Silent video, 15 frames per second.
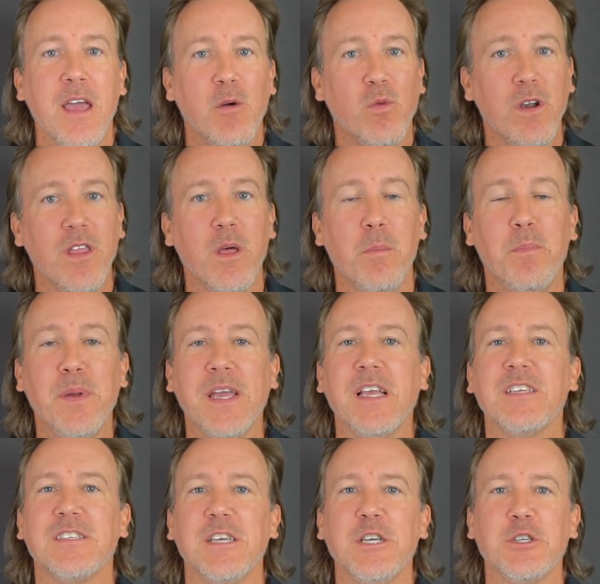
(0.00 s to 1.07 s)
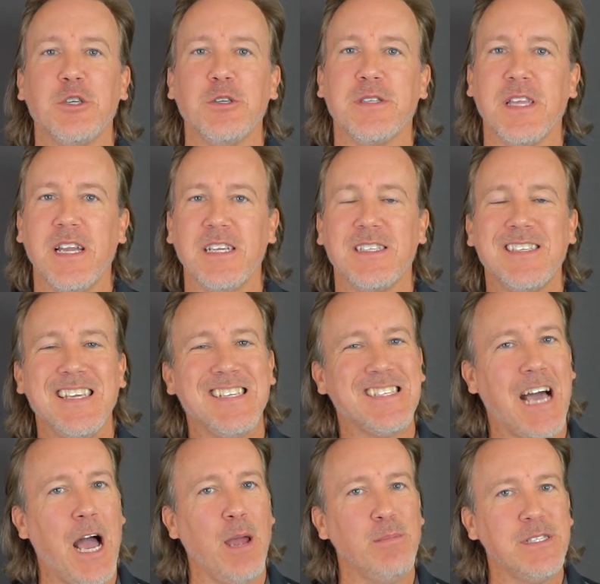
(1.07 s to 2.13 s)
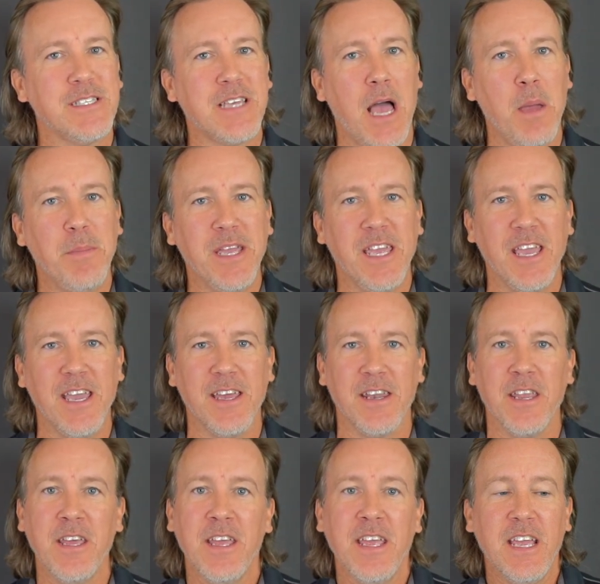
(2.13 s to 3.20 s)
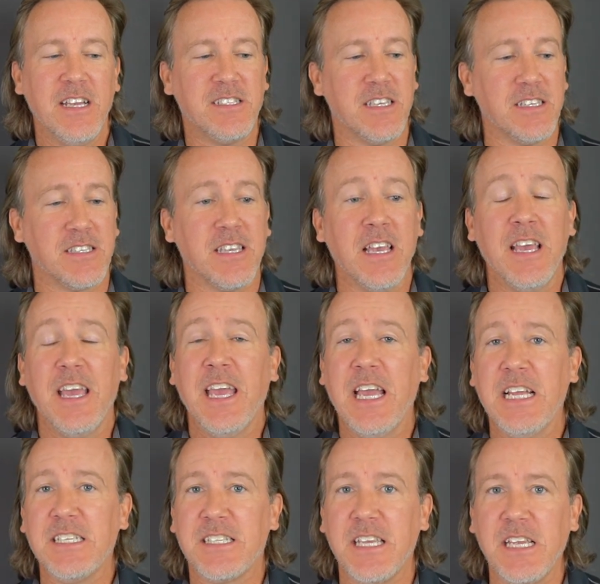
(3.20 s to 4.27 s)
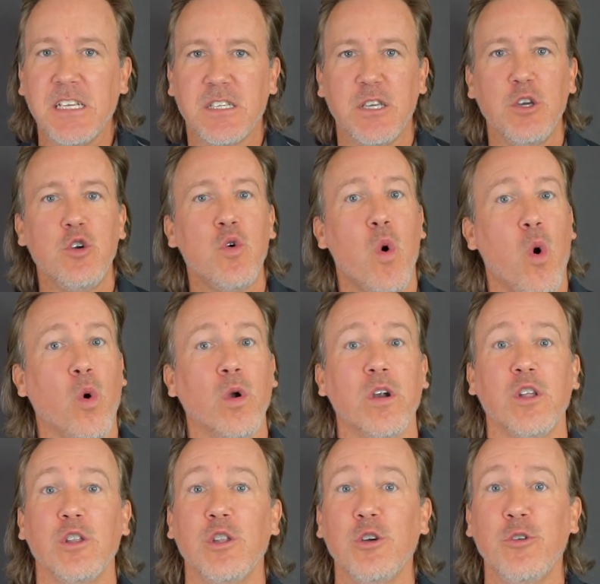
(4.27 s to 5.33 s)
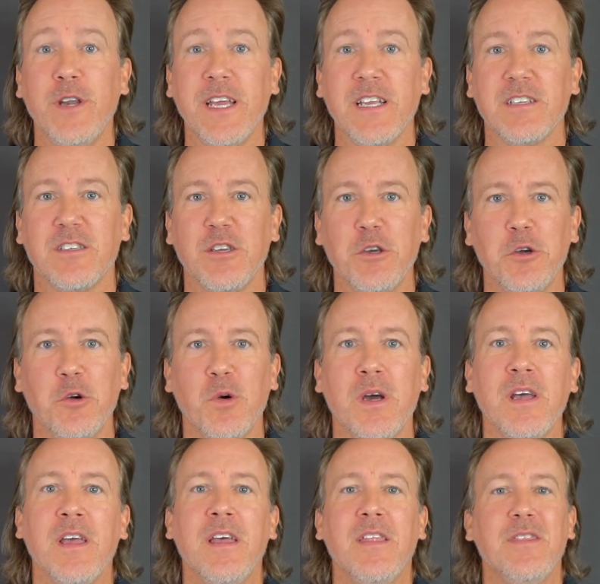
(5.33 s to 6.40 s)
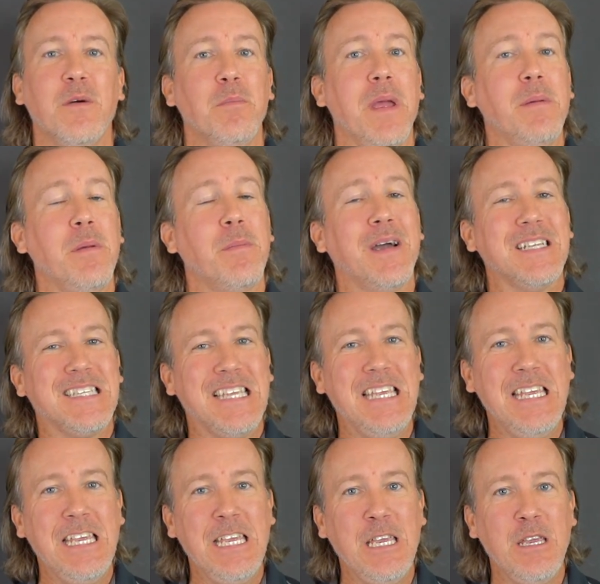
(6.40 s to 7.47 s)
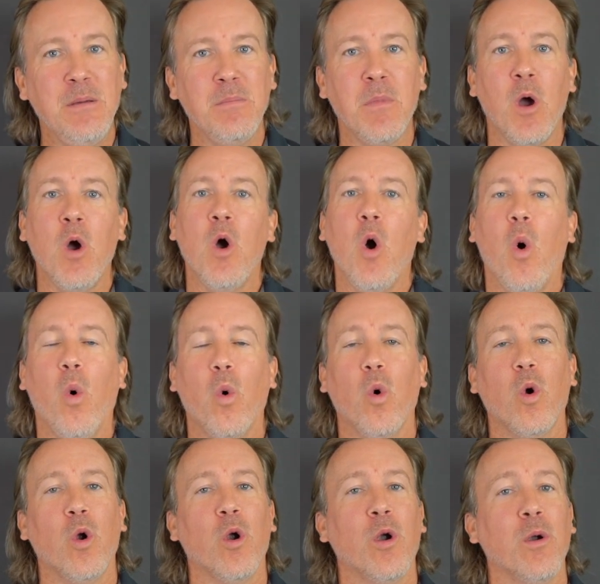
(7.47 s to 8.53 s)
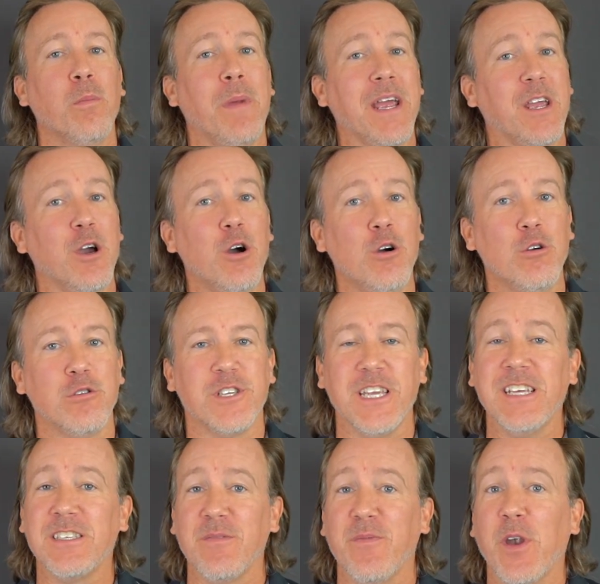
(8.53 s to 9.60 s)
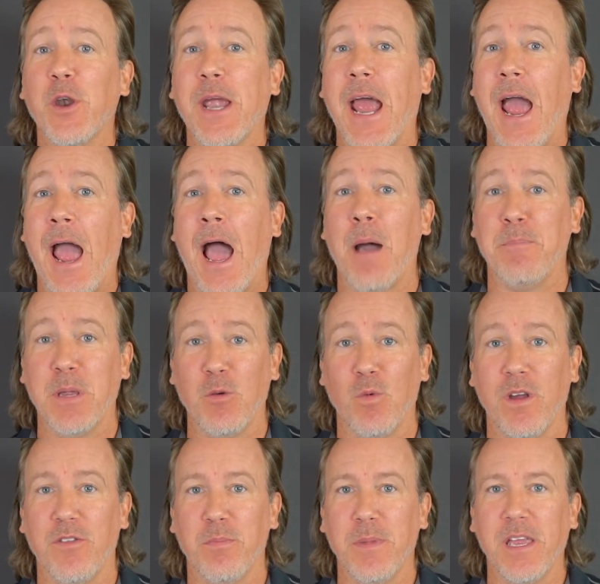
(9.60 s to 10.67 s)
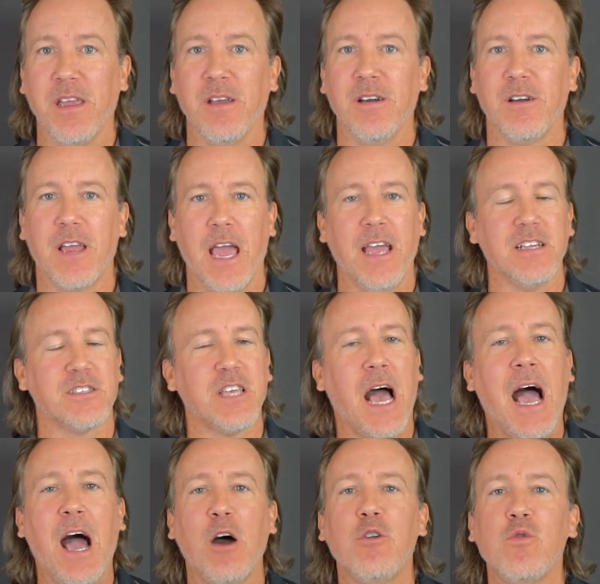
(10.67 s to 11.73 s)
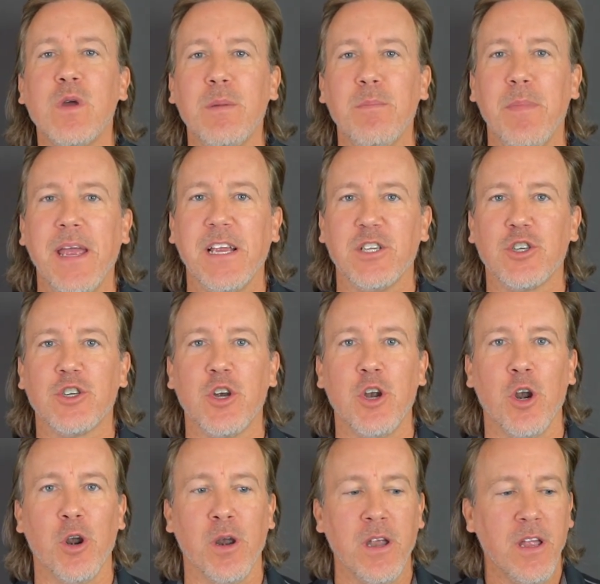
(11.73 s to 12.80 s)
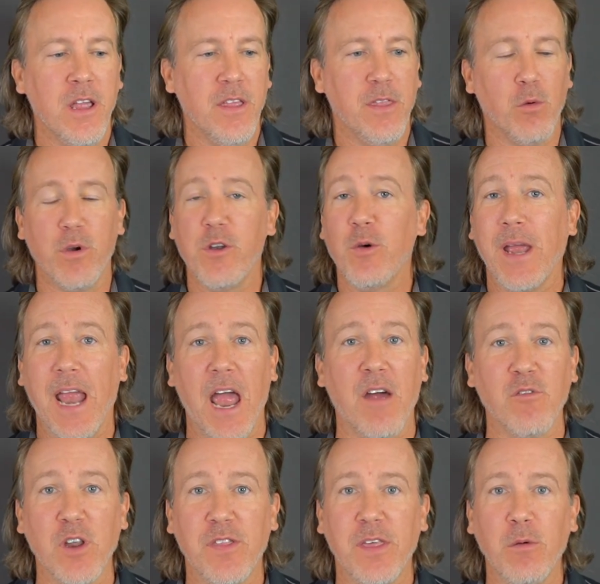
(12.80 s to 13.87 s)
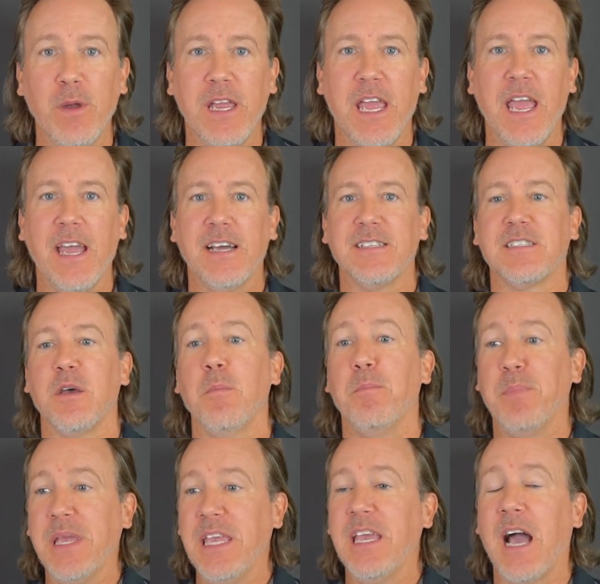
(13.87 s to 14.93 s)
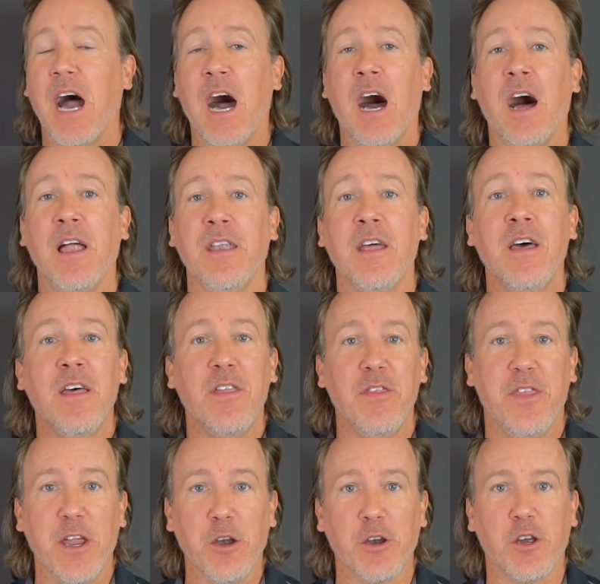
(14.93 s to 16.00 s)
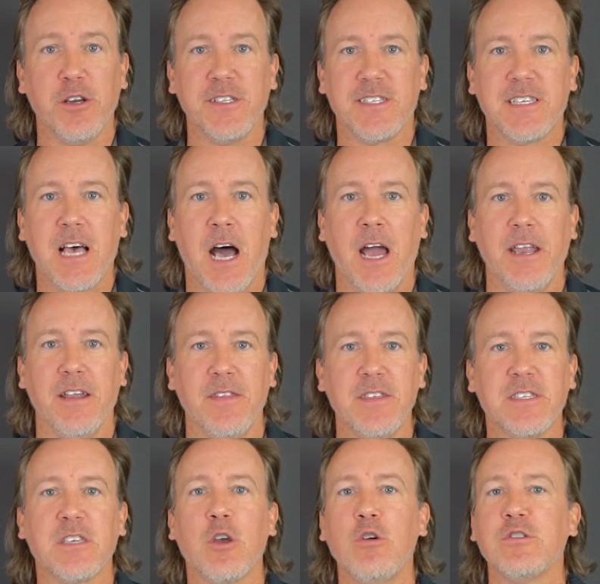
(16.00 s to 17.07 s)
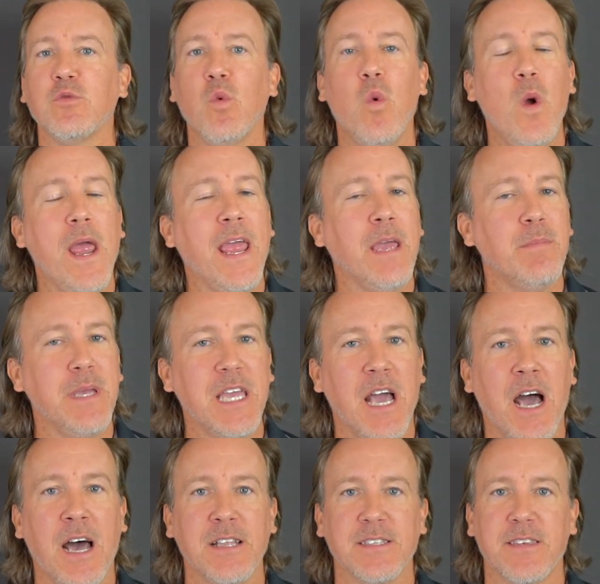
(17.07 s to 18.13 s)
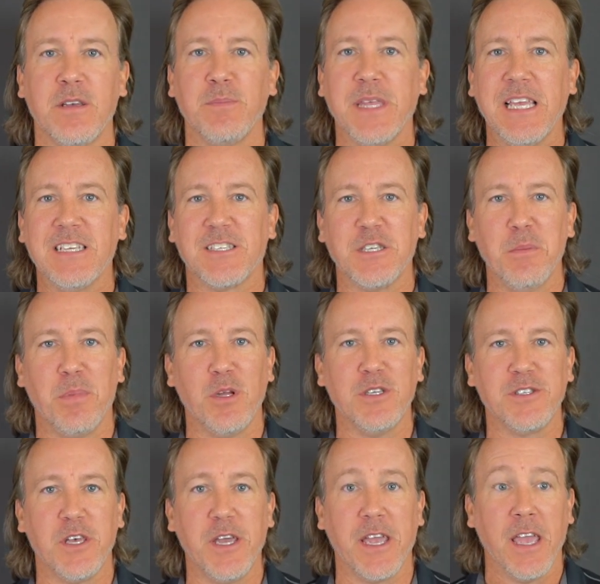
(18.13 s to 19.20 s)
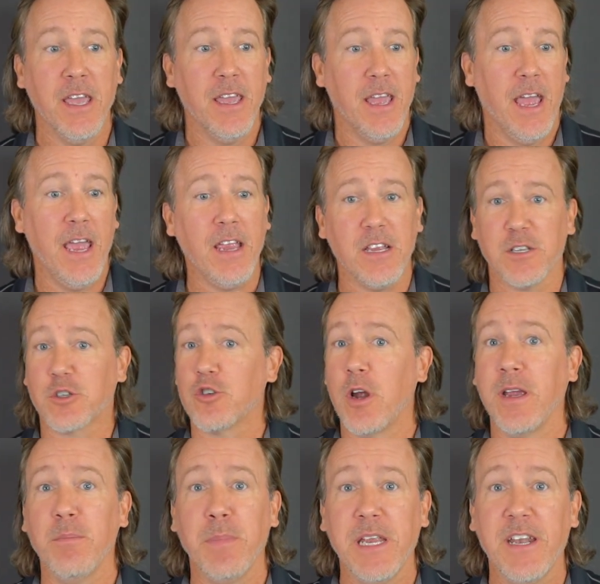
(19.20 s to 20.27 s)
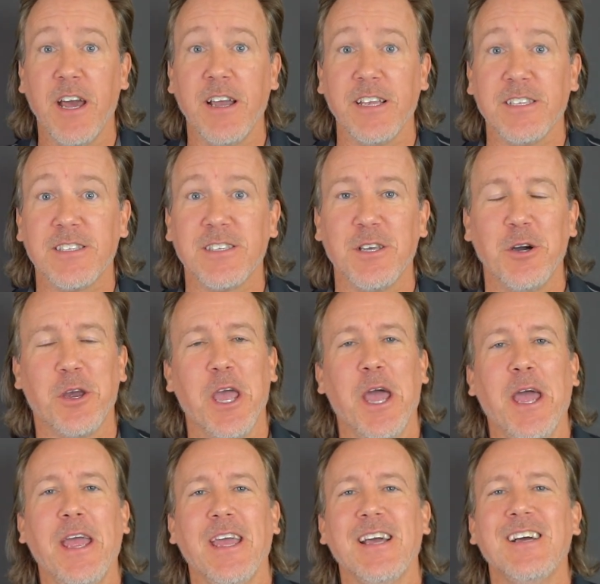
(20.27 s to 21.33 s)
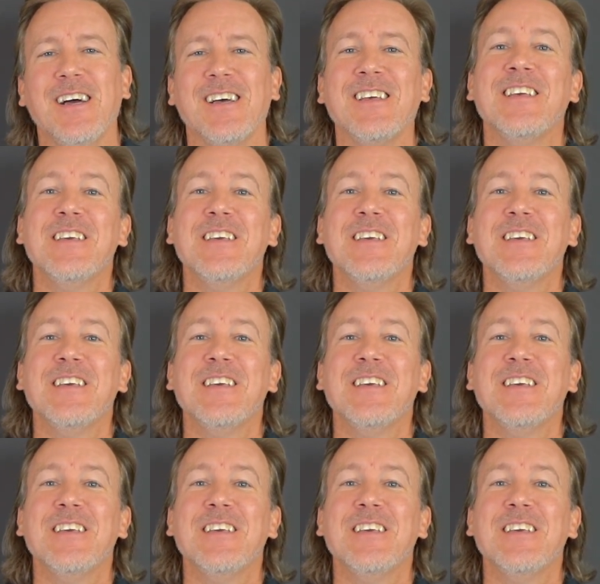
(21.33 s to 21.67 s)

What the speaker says: One of the biggest issues that I see time and time again is this hinting to or alluding to that maybe my team or my coach isn't very happy with me, okay? And so how do we make sure that we're doing everything we can to be on their good side? And this goes way beyond something as simple as like, hey, try and be nice, okay?